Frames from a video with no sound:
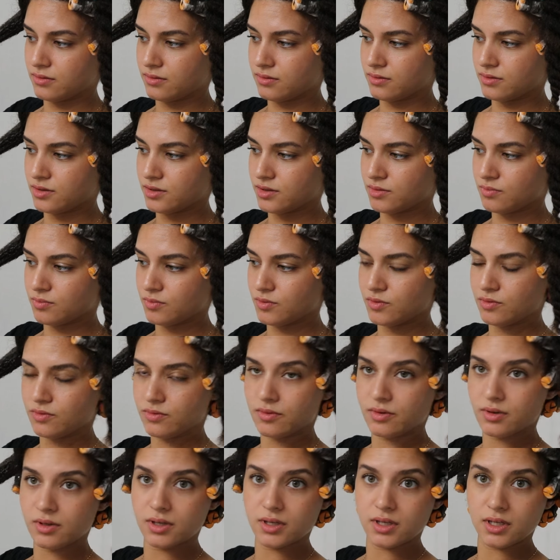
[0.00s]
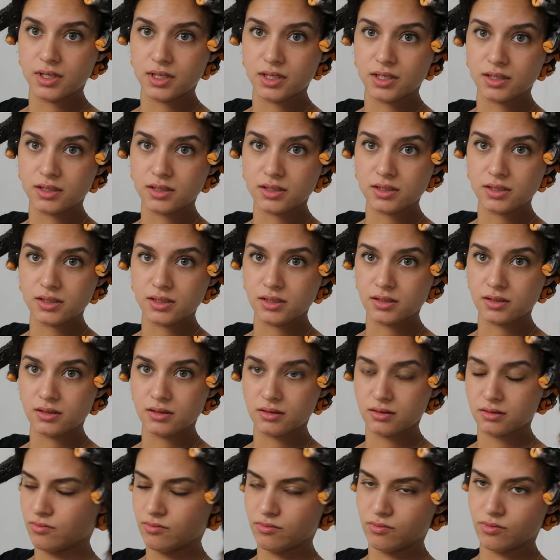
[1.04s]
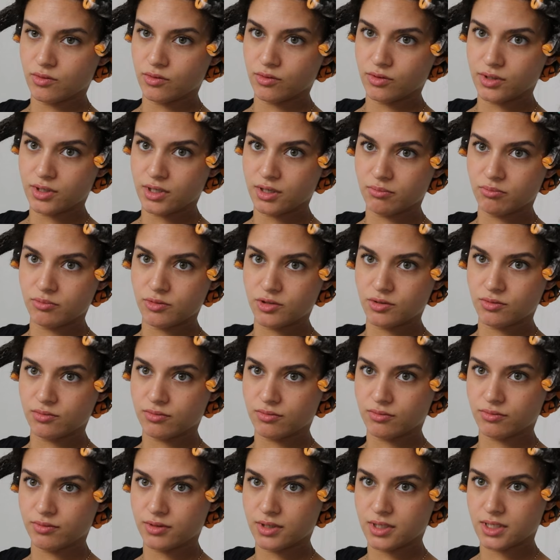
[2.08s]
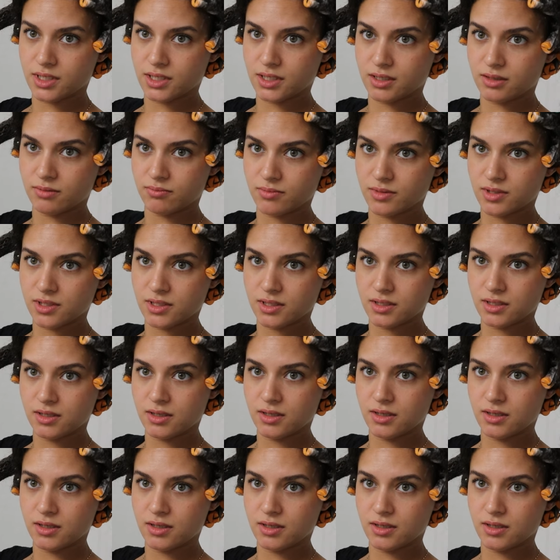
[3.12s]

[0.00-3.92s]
Smooth ends, roll it up two or three times.